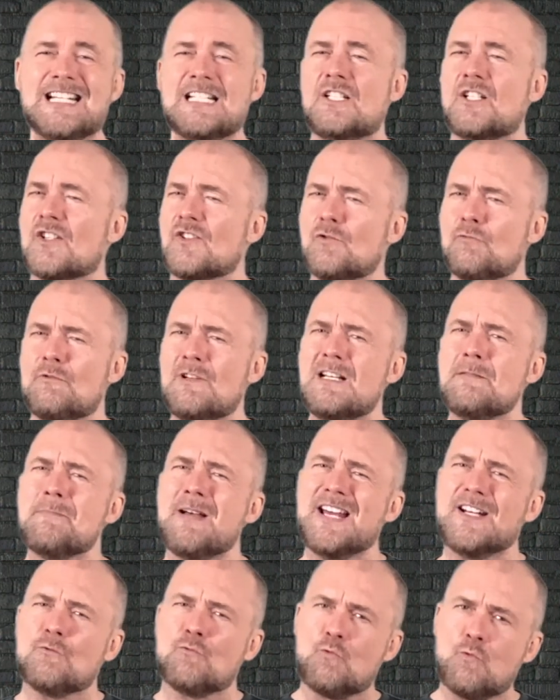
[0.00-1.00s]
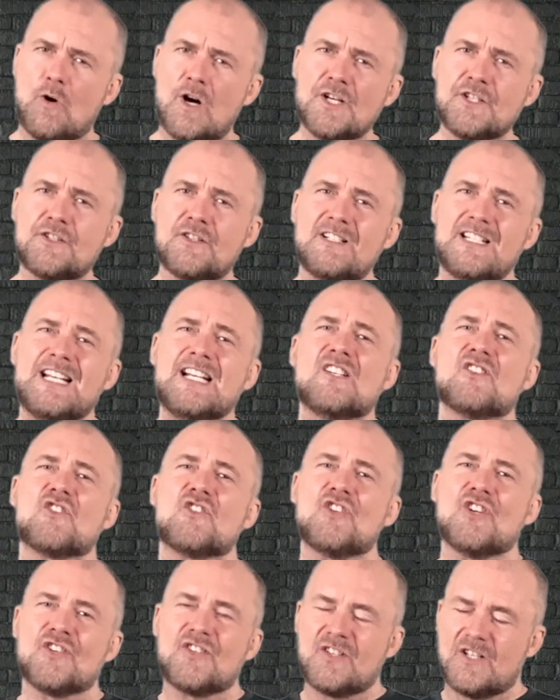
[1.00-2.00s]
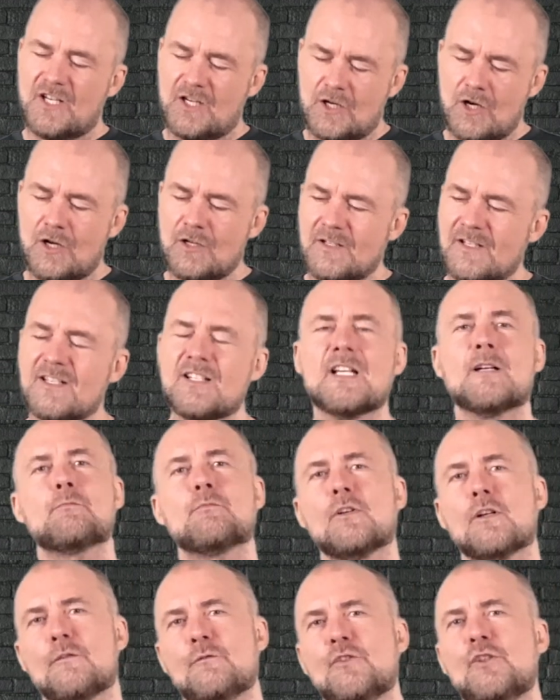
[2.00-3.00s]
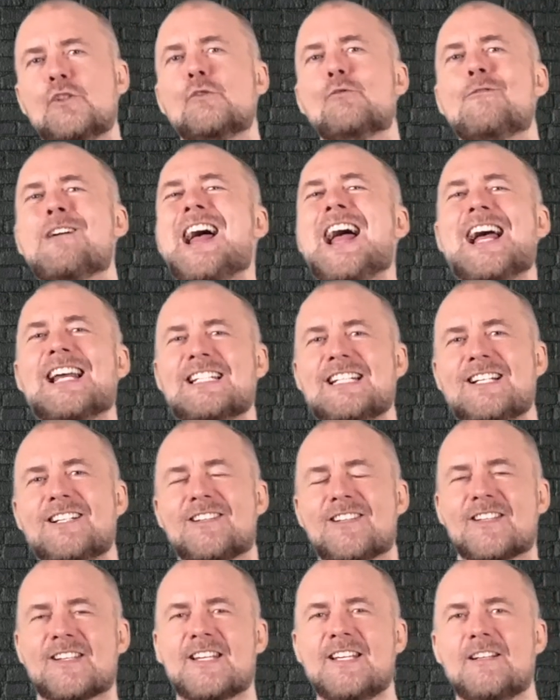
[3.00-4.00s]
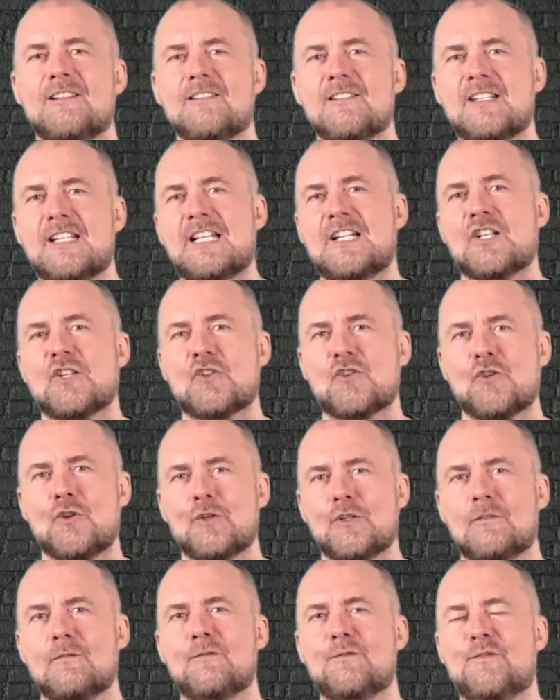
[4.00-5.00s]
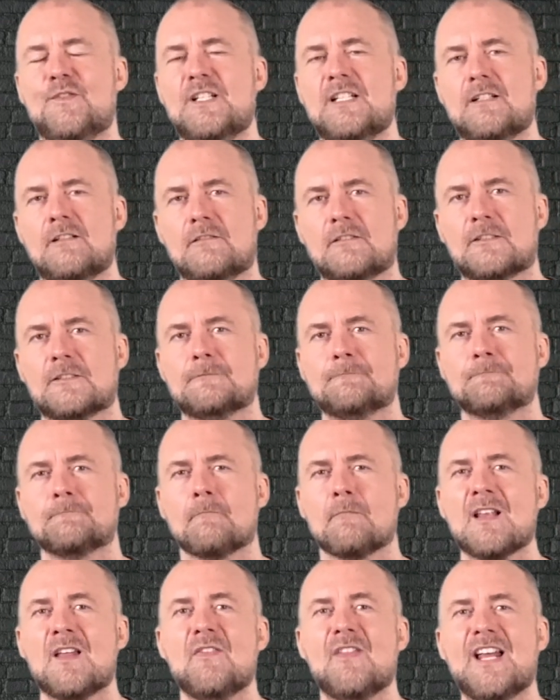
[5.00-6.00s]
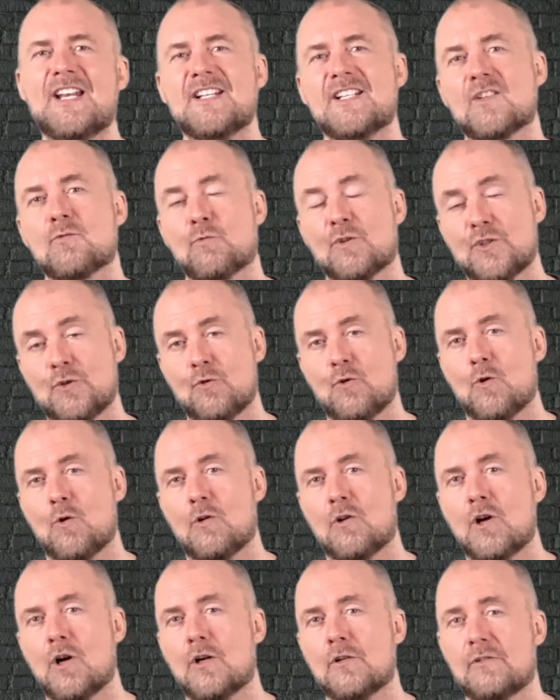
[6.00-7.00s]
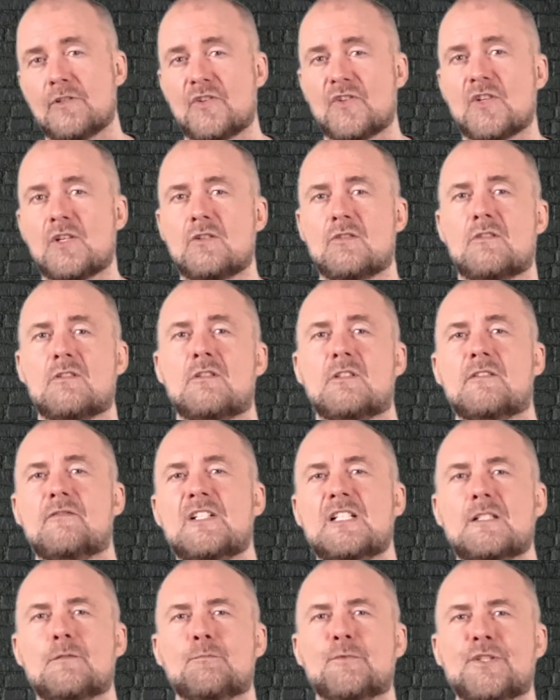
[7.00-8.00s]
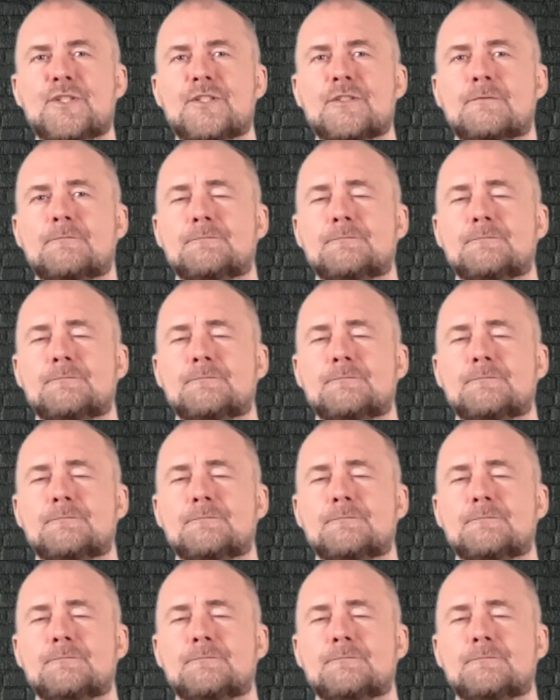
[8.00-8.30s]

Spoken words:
Doesn't really matter what, it's just the concept of you adding skills in a certain field. That is what you call horizontal development.